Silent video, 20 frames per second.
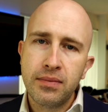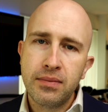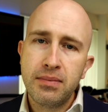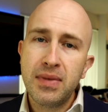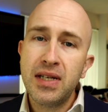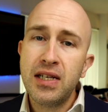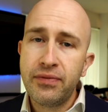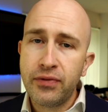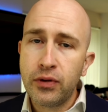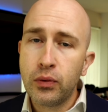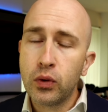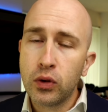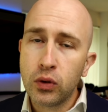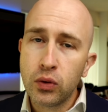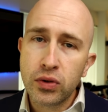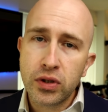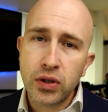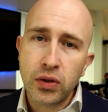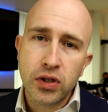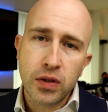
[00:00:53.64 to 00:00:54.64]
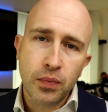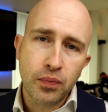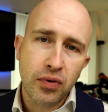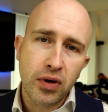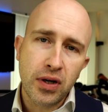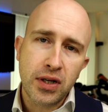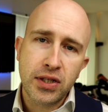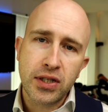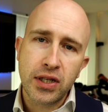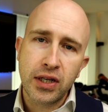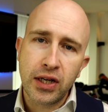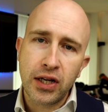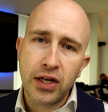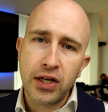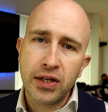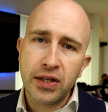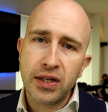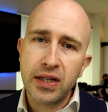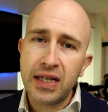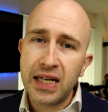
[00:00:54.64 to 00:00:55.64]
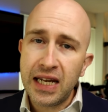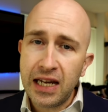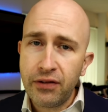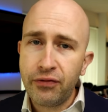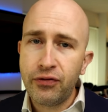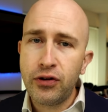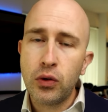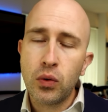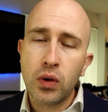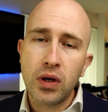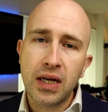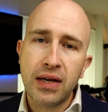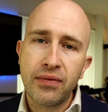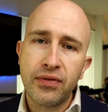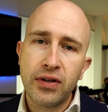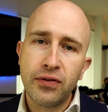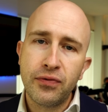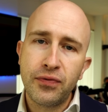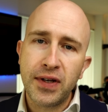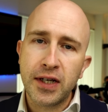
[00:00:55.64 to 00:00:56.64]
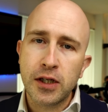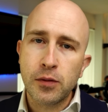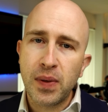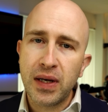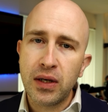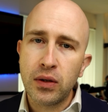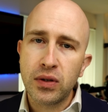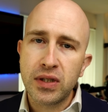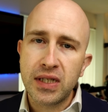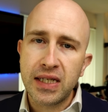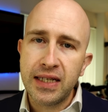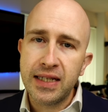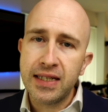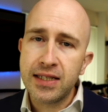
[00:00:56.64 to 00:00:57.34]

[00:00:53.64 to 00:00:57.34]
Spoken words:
Many of you were also surprised to learn that if you are given a fixed penalty,